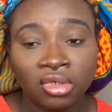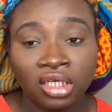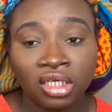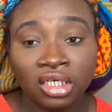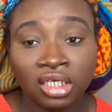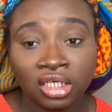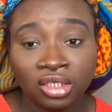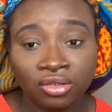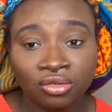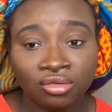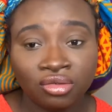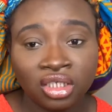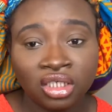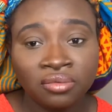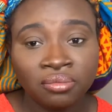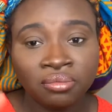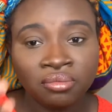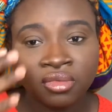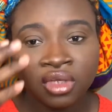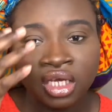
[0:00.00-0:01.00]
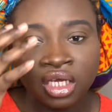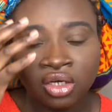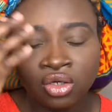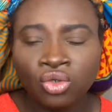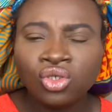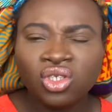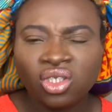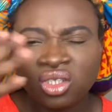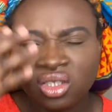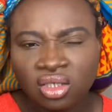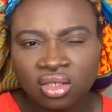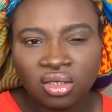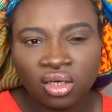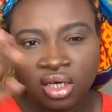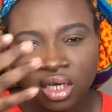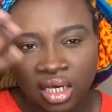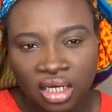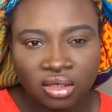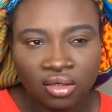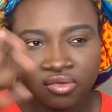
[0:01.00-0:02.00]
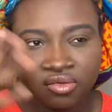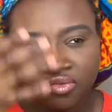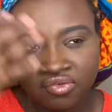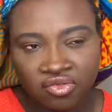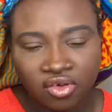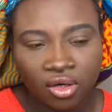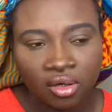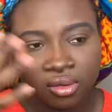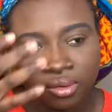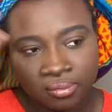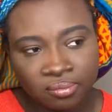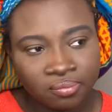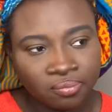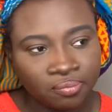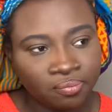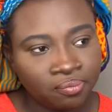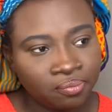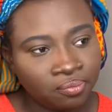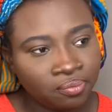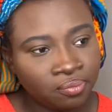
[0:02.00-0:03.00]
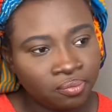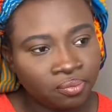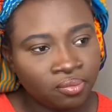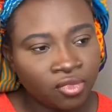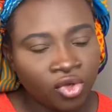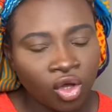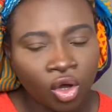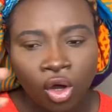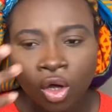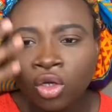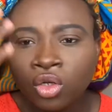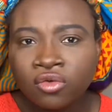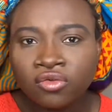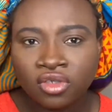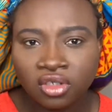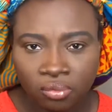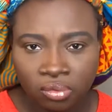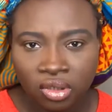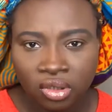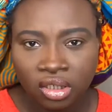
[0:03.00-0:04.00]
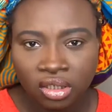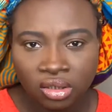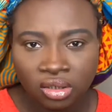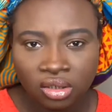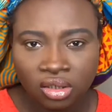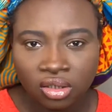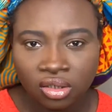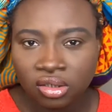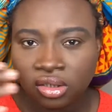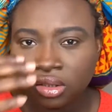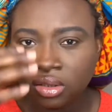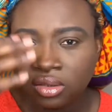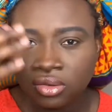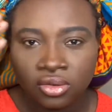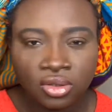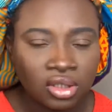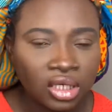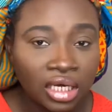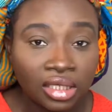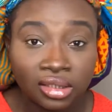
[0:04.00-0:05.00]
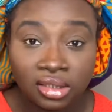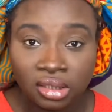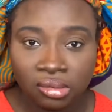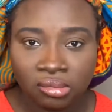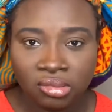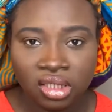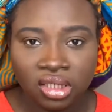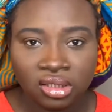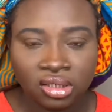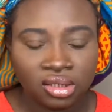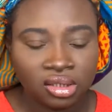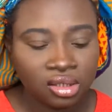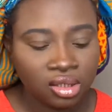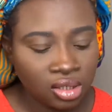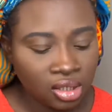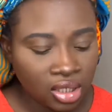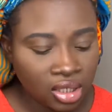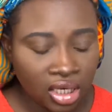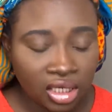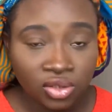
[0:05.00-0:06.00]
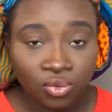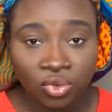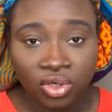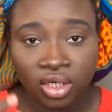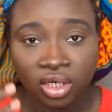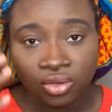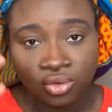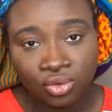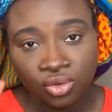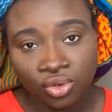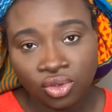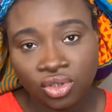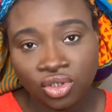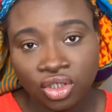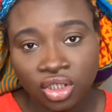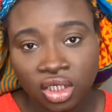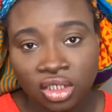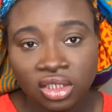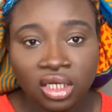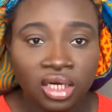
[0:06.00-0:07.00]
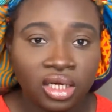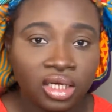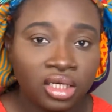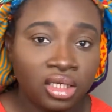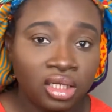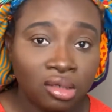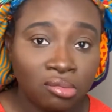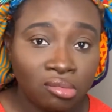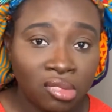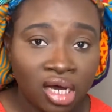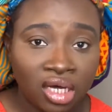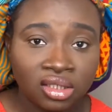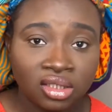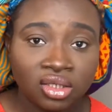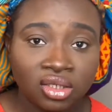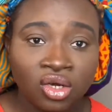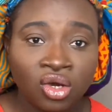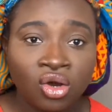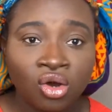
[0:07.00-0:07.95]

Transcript: glittery, it looks kind of all over the place. It doesn't look as seamless as when I use shades that are either matte